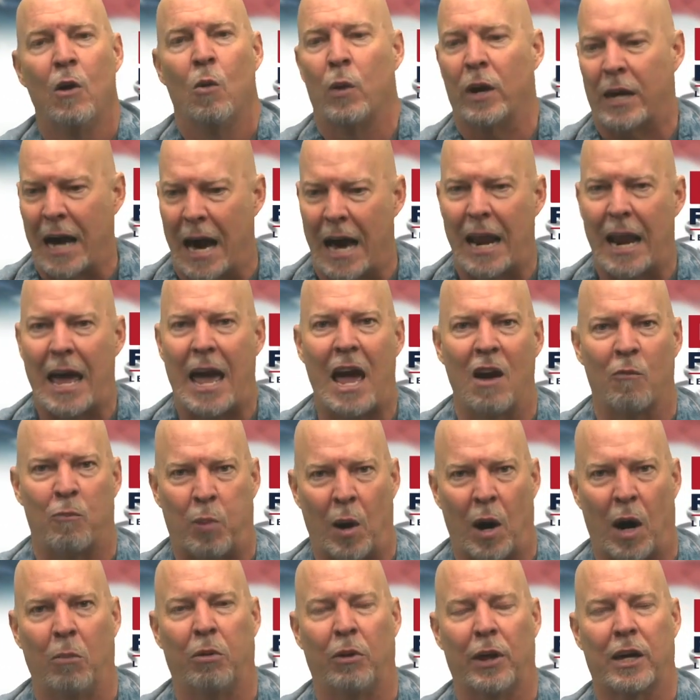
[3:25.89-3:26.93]
We got to have
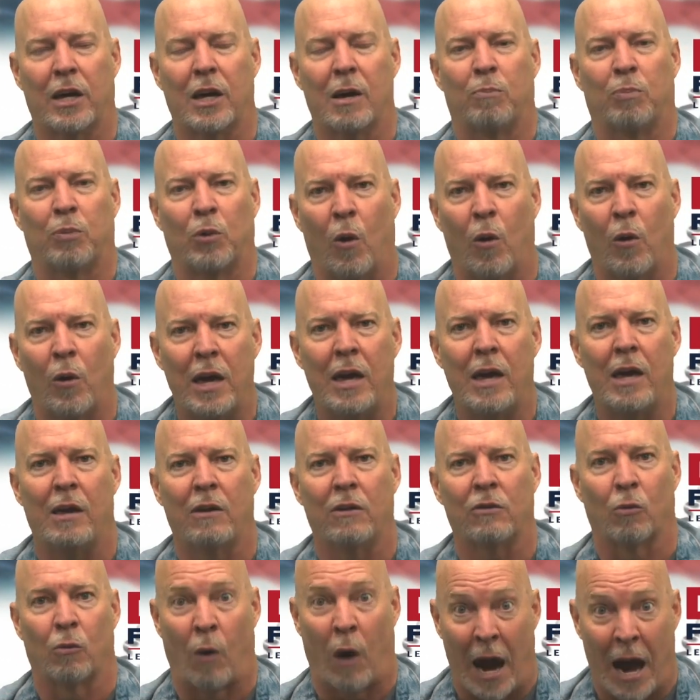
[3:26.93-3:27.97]
public
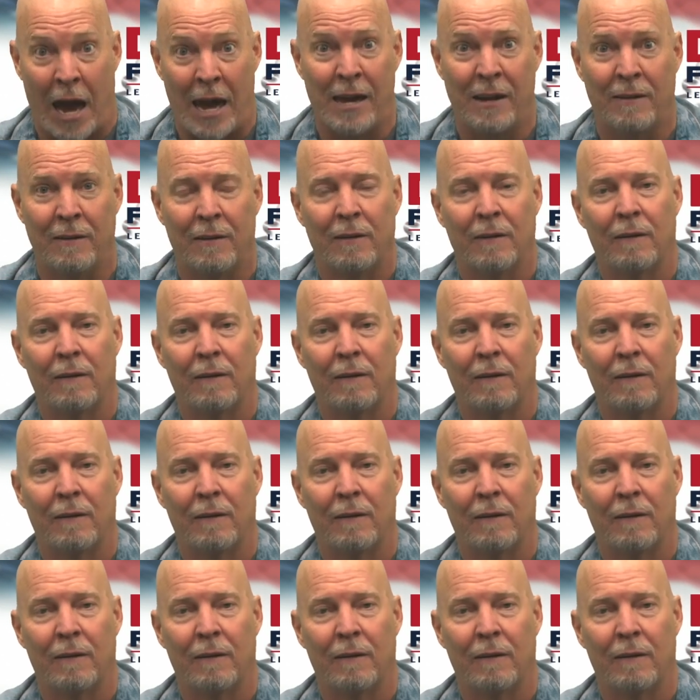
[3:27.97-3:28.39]
employees, right?